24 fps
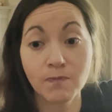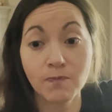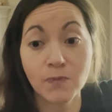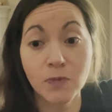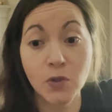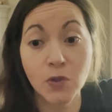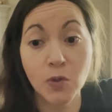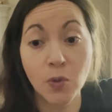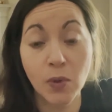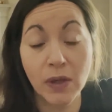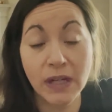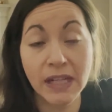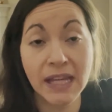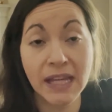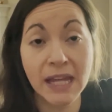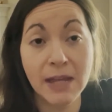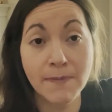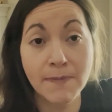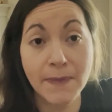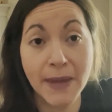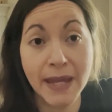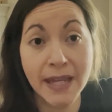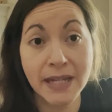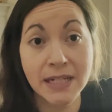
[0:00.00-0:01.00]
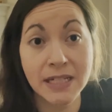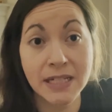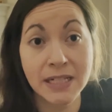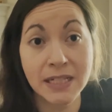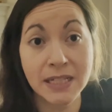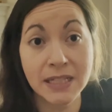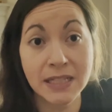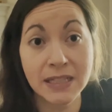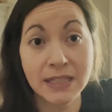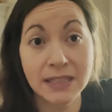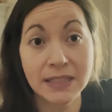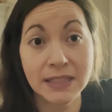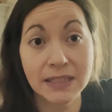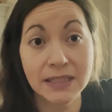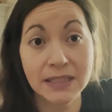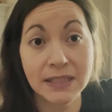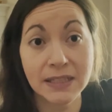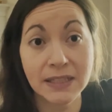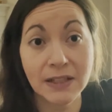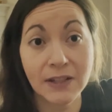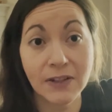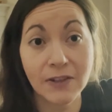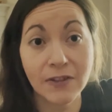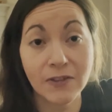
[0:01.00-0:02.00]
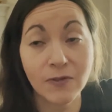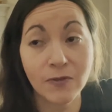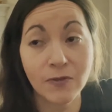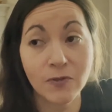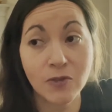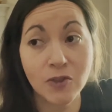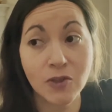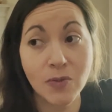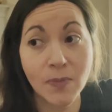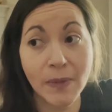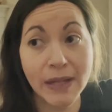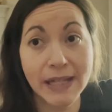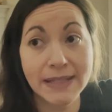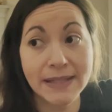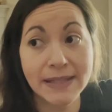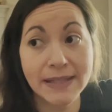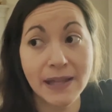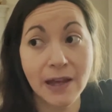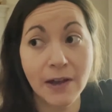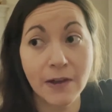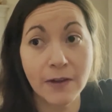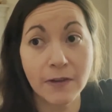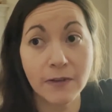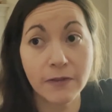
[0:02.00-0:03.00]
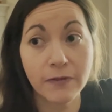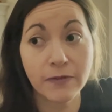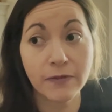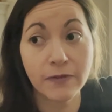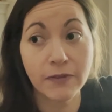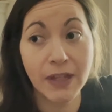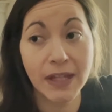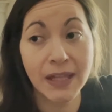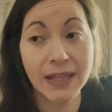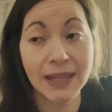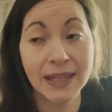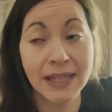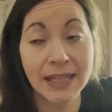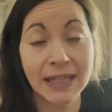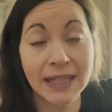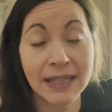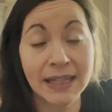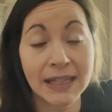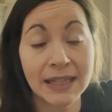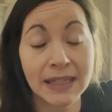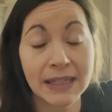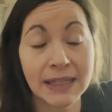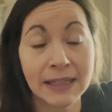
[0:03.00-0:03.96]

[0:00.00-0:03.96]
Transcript: 28 patients to myself, and then